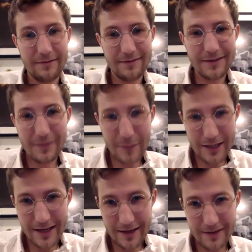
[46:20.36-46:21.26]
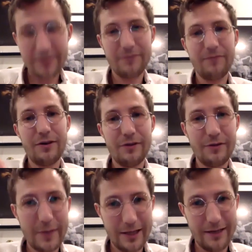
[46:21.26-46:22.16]
does the money in? Follow
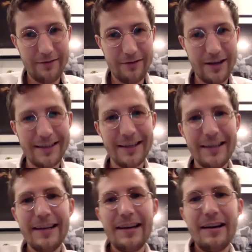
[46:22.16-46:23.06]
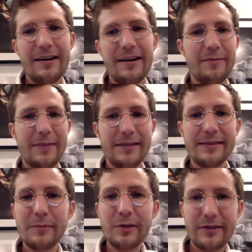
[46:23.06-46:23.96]
the money, right? And
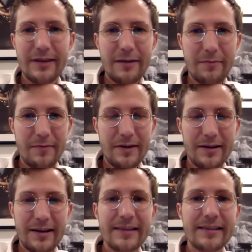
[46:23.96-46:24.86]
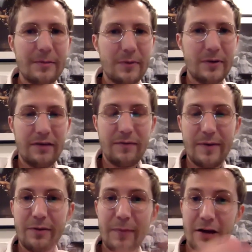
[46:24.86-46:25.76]
similar to that example I gave
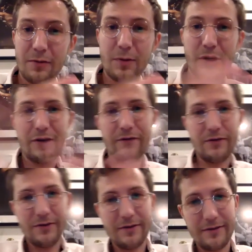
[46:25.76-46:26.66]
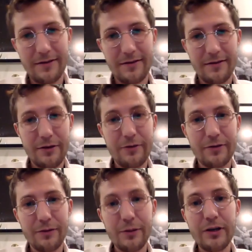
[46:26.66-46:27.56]
about the Pathmark versus the
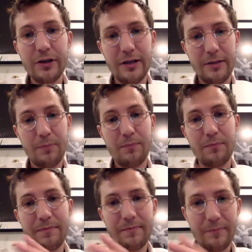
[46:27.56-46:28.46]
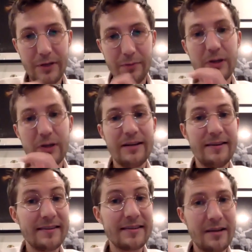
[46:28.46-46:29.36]
community
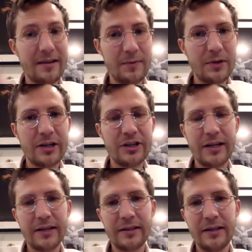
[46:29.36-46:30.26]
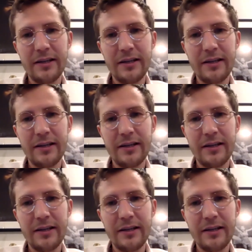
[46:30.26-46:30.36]
design project,